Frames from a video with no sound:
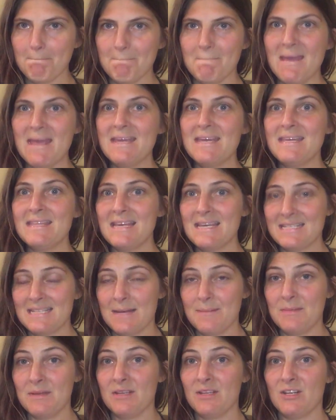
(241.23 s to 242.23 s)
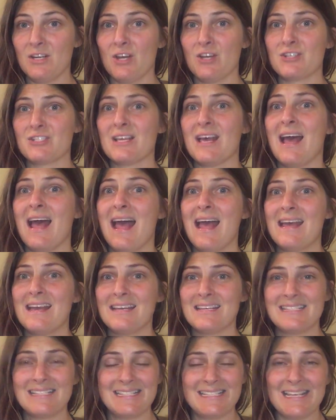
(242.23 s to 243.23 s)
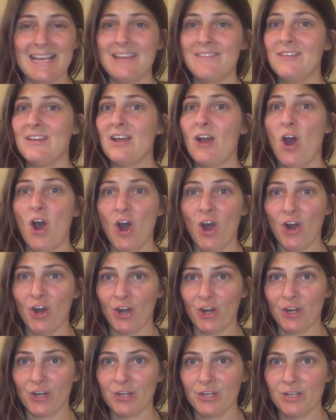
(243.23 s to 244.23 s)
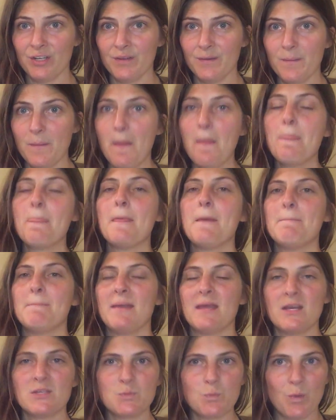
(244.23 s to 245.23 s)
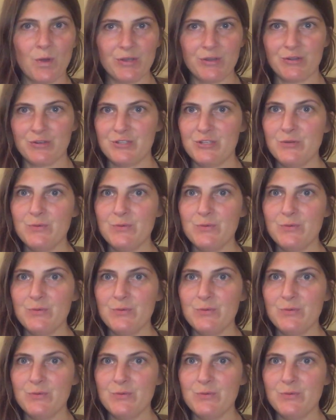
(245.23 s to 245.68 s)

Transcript: making that $10 million, saving hard, because what you're